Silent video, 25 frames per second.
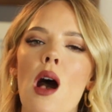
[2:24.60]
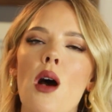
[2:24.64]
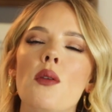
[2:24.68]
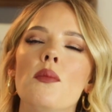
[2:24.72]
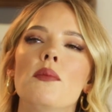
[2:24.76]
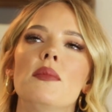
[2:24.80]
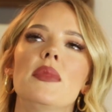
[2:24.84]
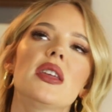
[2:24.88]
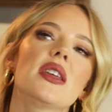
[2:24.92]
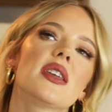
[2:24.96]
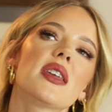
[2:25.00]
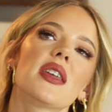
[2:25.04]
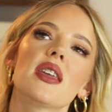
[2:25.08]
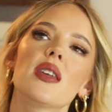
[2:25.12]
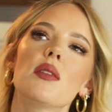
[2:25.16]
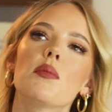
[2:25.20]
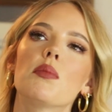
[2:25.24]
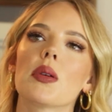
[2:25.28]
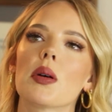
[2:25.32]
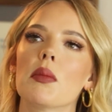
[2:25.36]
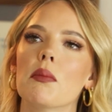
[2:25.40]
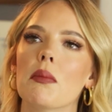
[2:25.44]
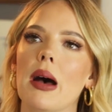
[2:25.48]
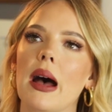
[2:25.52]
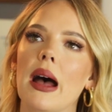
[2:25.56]
Help me
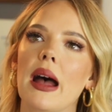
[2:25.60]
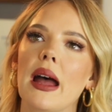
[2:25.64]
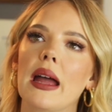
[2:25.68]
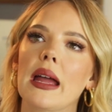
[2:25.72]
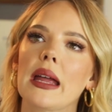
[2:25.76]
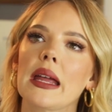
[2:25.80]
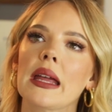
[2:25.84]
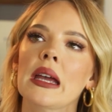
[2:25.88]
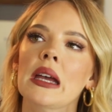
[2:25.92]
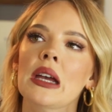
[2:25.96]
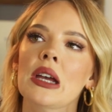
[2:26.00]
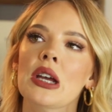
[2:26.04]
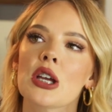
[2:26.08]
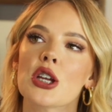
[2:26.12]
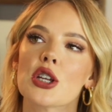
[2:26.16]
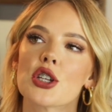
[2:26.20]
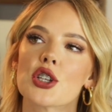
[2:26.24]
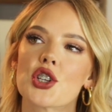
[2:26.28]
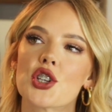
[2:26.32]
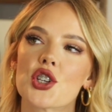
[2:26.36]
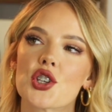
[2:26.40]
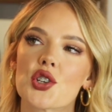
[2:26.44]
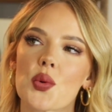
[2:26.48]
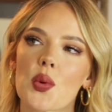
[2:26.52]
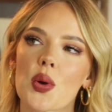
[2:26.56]
keep my
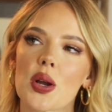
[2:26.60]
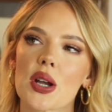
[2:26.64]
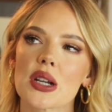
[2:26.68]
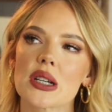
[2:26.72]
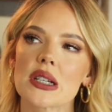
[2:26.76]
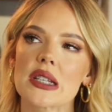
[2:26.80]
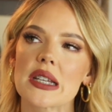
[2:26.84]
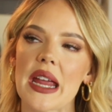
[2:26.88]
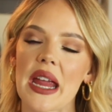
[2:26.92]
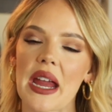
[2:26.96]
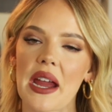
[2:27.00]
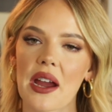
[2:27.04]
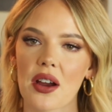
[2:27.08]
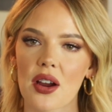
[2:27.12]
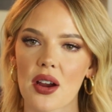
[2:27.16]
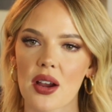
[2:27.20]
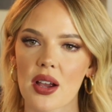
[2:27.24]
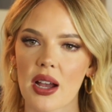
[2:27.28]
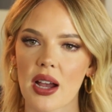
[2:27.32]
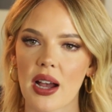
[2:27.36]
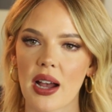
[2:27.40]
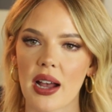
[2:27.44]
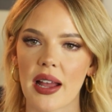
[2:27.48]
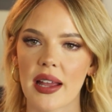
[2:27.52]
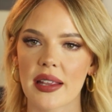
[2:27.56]
short
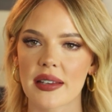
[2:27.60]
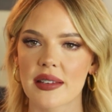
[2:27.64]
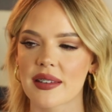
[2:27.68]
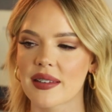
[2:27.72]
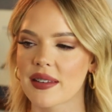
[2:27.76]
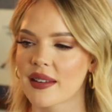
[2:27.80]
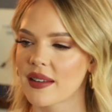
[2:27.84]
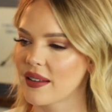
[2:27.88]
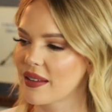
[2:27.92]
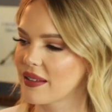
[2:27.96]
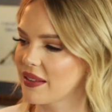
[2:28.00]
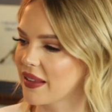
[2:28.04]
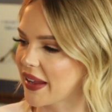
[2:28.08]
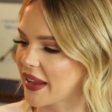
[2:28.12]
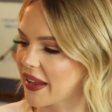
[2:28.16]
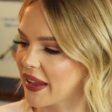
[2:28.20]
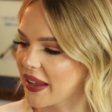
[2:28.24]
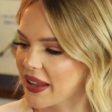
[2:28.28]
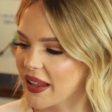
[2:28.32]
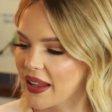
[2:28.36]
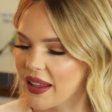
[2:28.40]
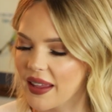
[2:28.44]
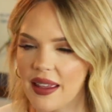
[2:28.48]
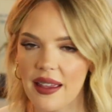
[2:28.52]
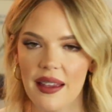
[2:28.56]
haircut like
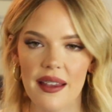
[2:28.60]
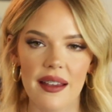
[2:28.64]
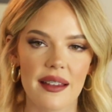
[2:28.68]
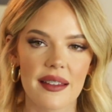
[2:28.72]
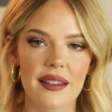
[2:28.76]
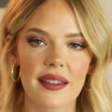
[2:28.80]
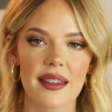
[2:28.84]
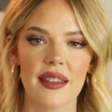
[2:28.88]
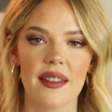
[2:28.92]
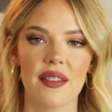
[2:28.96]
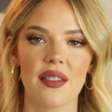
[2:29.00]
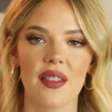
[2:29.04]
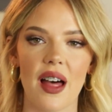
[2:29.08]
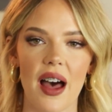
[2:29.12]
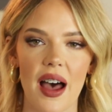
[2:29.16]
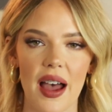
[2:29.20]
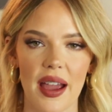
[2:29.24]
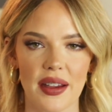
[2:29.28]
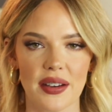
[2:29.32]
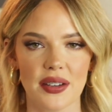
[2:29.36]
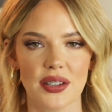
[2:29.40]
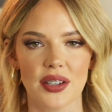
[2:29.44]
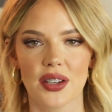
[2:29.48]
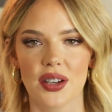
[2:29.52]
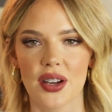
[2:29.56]
in
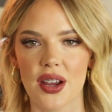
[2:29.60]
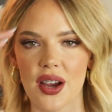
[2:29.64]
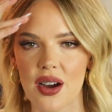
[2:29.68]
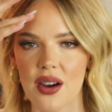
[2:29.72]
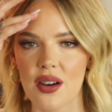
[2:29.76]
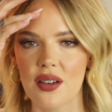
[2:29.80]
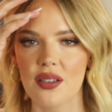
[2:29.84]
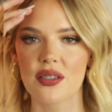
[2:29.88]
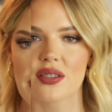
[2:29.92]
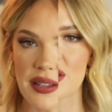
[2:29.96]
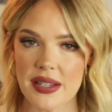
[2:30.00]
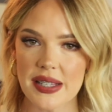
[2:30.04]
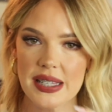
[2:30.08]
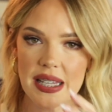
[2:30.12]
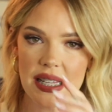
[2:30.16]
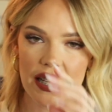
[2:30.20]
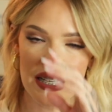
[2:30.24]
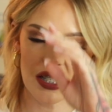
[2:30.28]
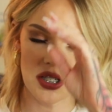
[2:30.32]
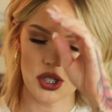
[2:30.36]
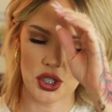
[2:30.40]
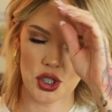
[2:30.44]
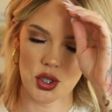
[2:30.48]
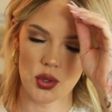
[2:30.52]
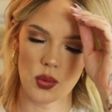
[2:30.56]
line, you know? Now let's get
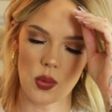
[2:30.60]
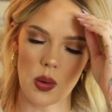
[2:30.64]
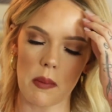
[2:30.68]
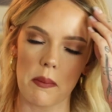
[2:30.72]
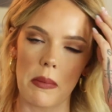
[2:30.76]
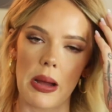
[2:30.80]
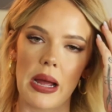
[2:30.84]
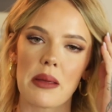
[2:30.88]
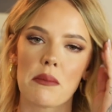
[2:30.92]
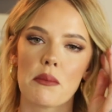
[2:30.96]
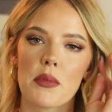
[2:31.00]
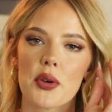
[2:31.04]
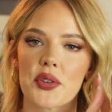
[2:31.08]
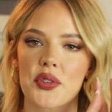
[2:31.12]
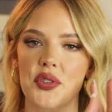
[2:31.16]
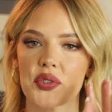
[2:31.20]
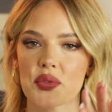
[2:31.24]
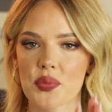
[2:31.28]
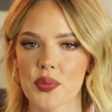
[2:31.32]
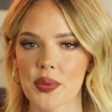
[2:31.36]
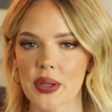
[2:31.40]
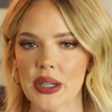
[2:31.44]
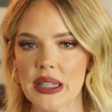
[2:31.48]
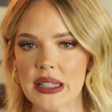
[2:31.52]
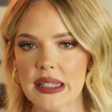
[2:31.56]
into my most
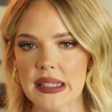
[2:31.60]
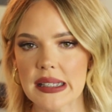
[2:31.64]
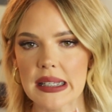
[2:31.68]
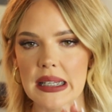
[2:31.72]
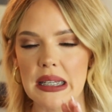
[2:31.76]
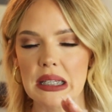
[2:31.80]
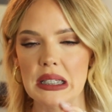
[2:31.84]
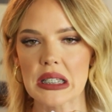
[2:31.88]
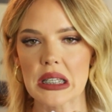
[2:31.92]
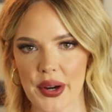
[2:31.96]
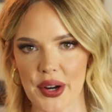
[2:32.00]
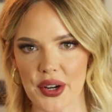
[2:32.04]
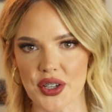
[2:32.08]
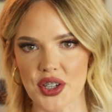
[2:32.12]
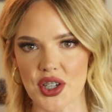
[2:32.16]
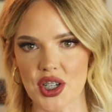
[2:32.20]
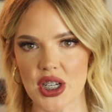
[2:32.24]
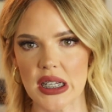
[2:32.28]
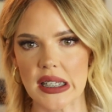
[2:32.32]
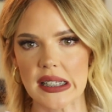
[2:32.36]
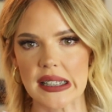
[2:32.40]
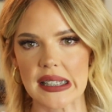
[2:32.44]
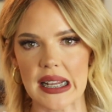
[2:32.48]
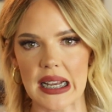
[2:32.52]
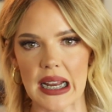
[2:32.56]
recent
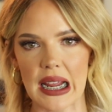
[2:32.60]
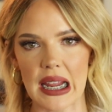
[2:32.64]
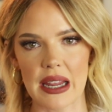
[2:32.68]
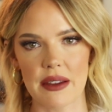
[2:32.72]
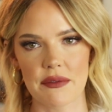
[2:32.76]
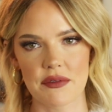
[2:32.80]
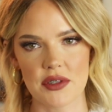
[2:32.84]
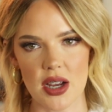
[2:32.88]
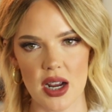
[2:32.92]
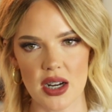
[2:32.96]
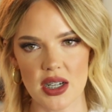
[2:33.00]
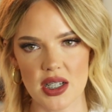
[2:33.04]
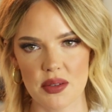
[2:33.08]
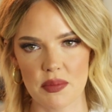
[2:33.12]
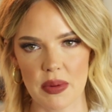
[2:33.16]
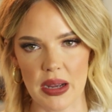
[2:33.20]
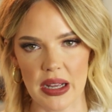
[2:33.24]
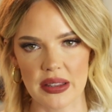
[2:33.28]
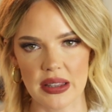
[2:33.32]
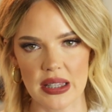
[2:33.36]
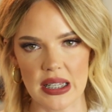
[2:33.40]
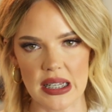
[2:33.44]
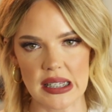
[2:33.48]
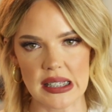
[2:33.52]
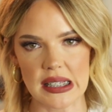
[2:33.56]
purchase, and I have talked
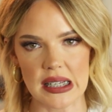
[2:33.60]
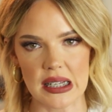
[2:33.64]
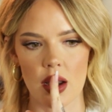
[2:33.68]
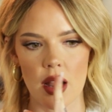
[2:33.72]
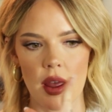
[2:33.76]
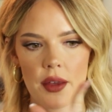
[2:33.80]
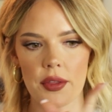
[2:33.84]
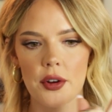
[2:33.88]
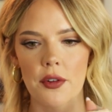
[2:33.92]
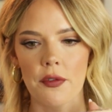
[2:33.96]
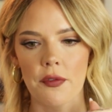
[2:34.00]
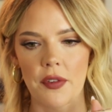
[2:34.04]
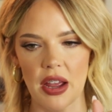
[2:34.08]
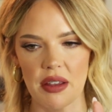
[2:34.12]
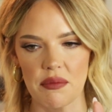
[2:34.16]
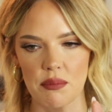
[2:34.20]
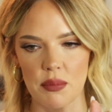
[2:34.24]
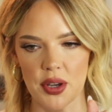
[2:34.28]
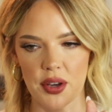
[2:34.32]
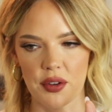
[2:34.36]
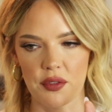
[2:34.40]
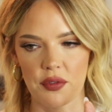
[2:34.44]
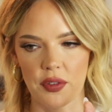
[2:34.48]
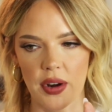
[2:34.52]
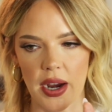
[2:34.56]
about this another 5
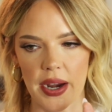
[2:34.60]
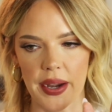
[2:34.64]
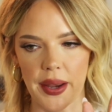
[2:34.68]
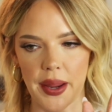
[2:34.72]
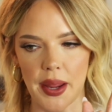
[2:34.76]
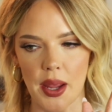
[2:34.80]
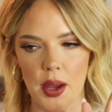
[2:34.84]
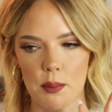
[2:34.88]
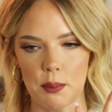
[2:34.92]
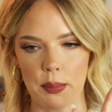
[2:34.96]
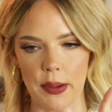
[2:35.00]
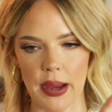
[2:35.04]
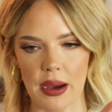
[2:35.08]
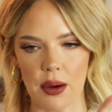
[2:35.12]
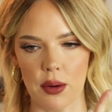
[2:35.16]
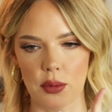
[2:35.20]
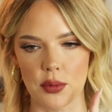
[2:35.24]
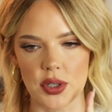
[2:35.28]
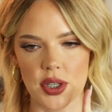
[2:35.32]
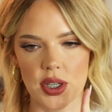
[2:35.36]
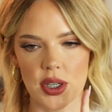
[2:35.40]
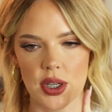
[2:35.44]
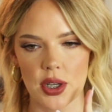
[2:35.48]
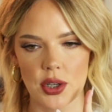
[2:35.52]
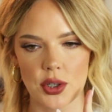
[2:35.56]
Minute Friday
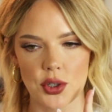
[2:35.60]
about